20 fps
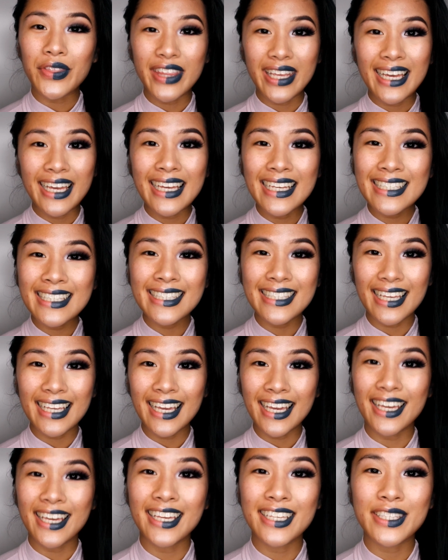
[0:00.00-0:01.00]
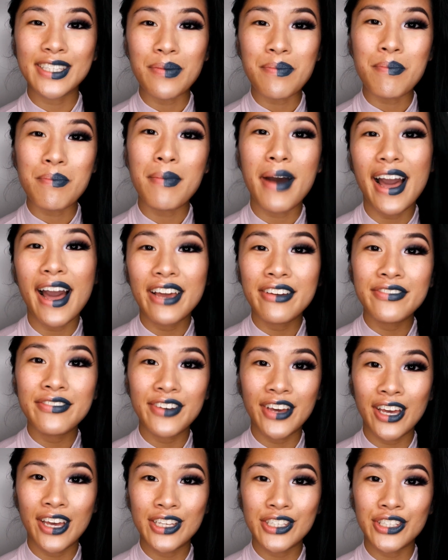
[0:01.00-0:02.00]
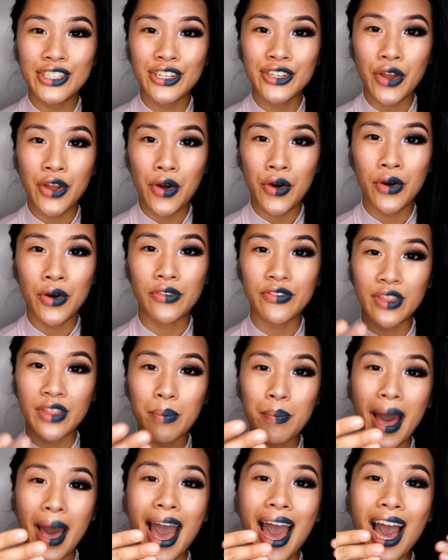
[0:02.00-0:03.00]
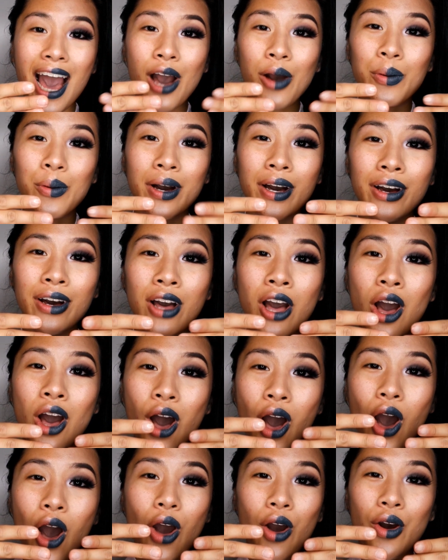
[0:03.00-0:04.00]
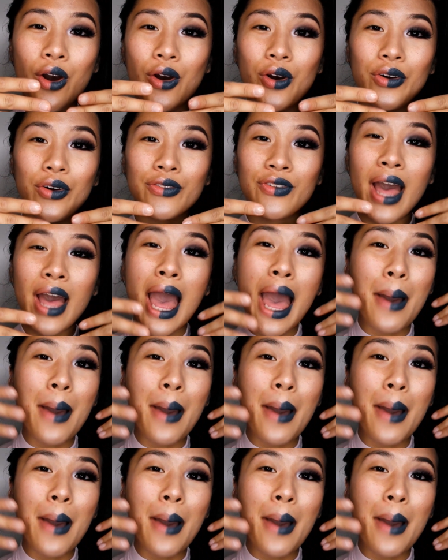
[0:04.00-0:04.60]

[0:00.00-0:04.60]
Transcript: This is my version of the power of